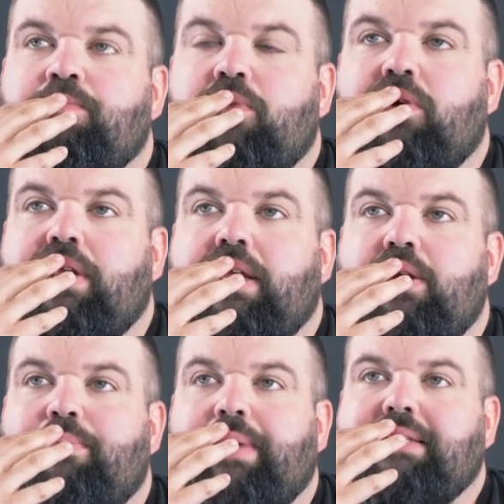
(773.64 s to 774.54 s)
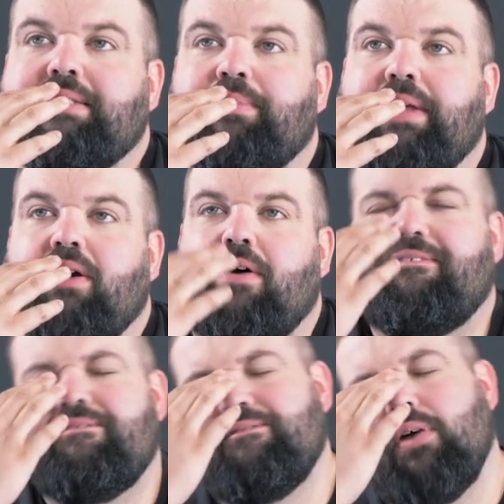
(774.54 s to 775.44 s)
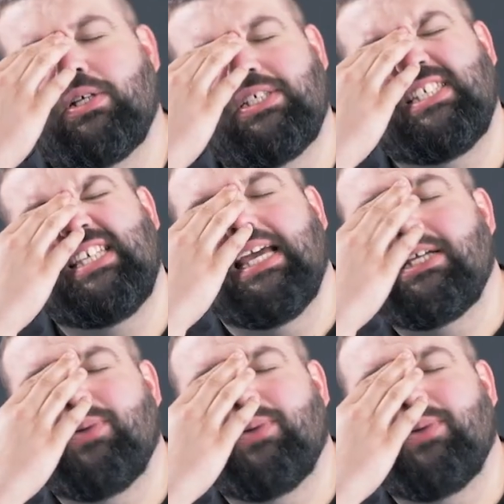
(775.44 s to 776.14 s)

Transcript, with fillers: doing any of your bits. And I'm like, oh, fuck's sake.